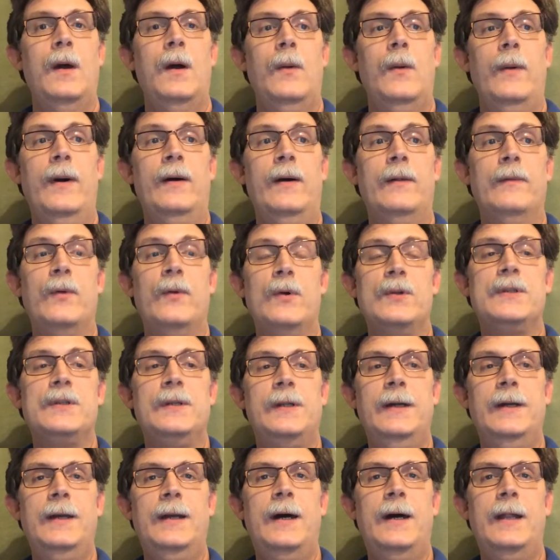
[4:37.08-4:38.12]
Well,
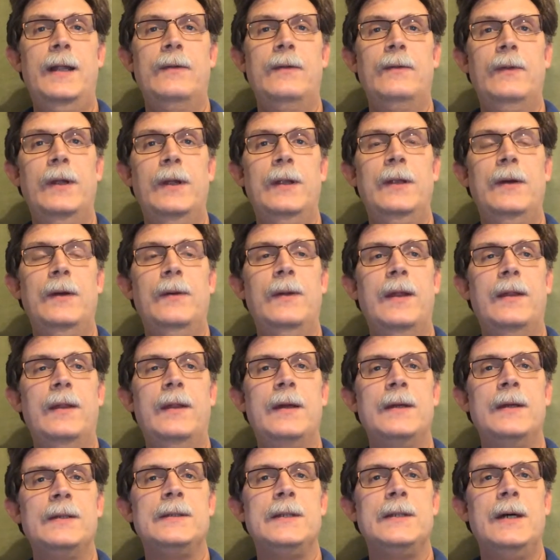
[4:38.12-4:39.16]
unfortunately, I didn't really do
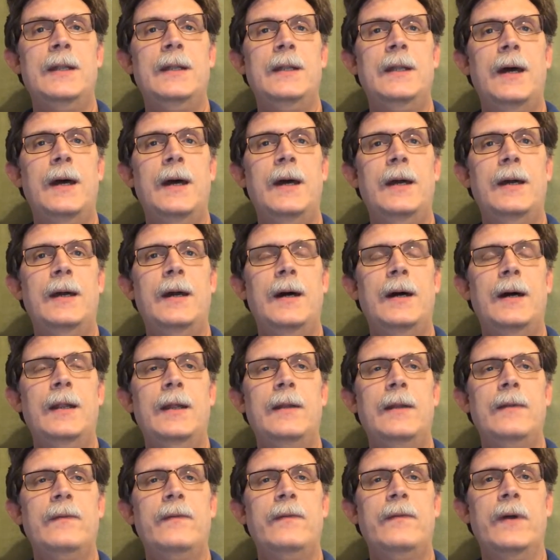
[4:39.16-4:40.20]
anything Sunday. I
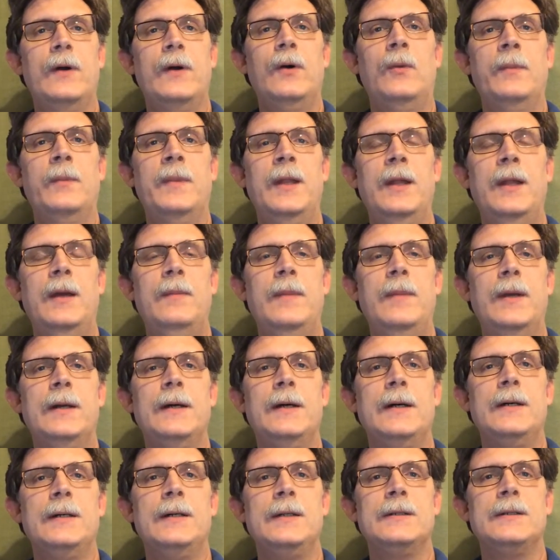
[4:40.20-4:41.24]
didn't film any
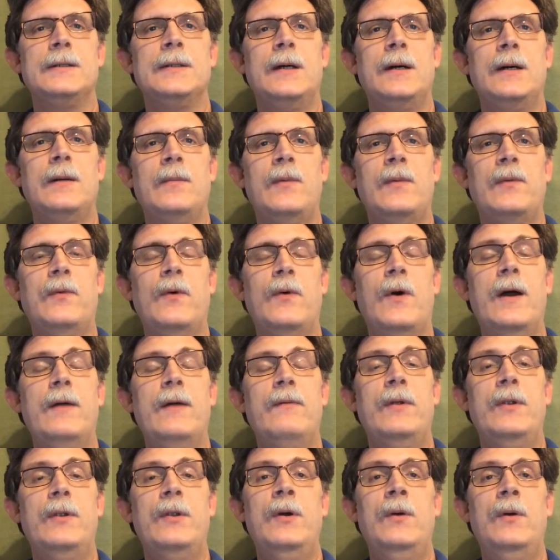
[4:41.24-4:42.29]
because before I
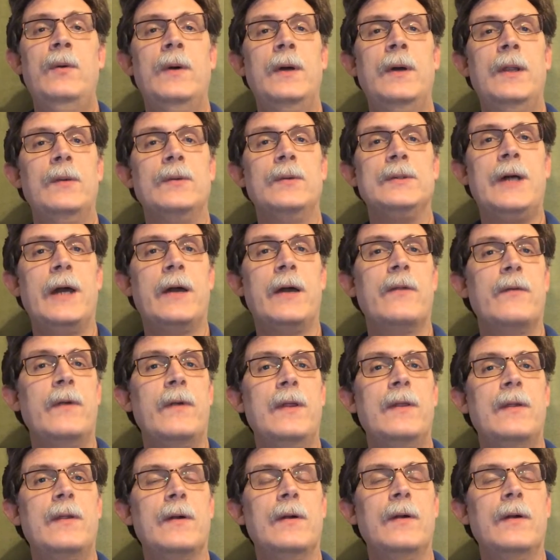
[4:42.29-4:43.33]
even knew it, it was like
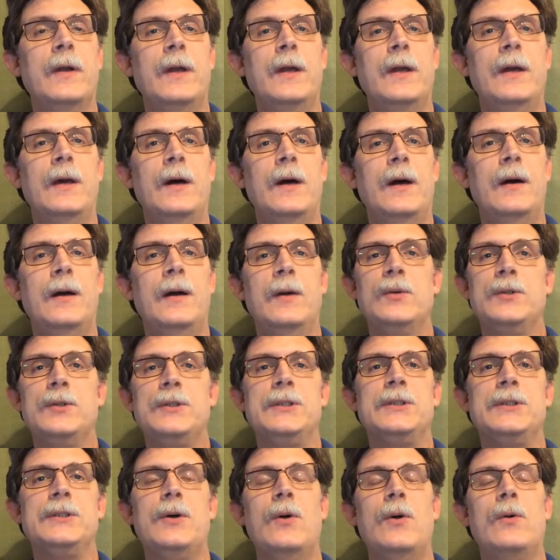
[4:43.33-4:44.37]
3:30. It was
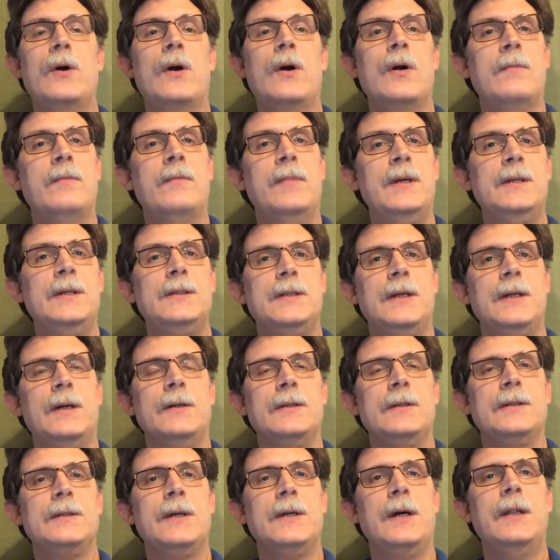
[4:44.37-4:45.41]
just so darn busy
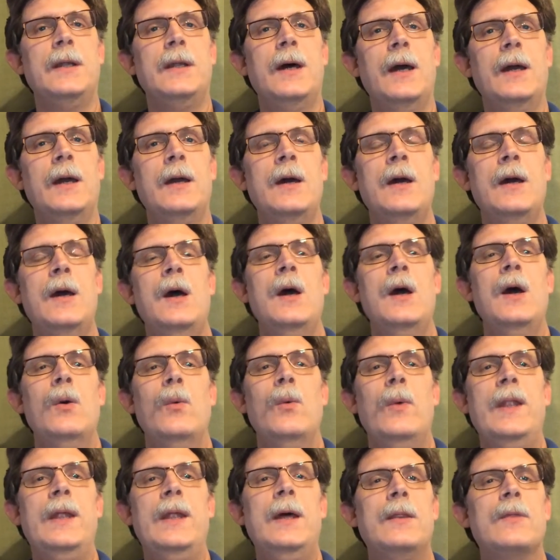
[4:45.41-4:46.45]
on Sunday.
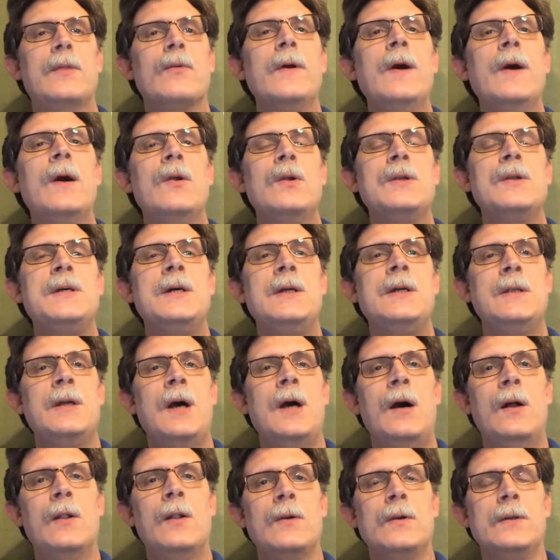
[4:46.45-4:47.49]
We did
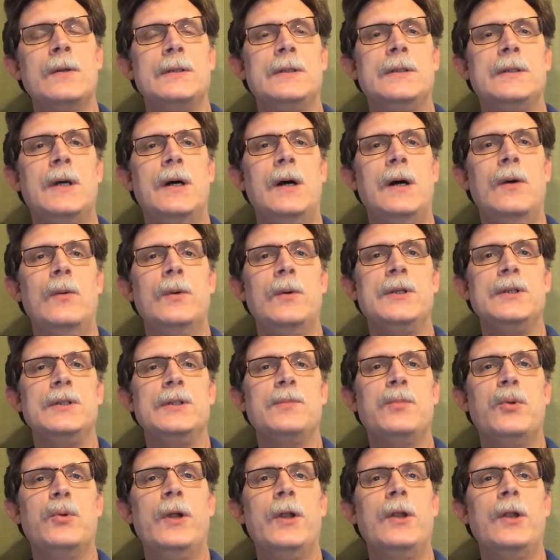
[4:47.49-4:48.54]
$310, which is
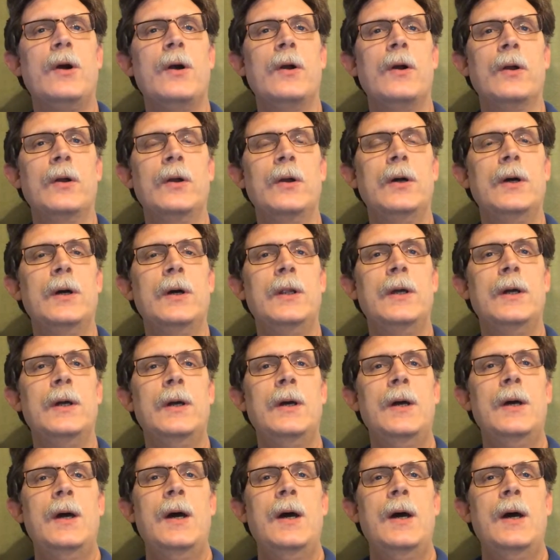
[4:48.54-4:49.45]
pretty darn good.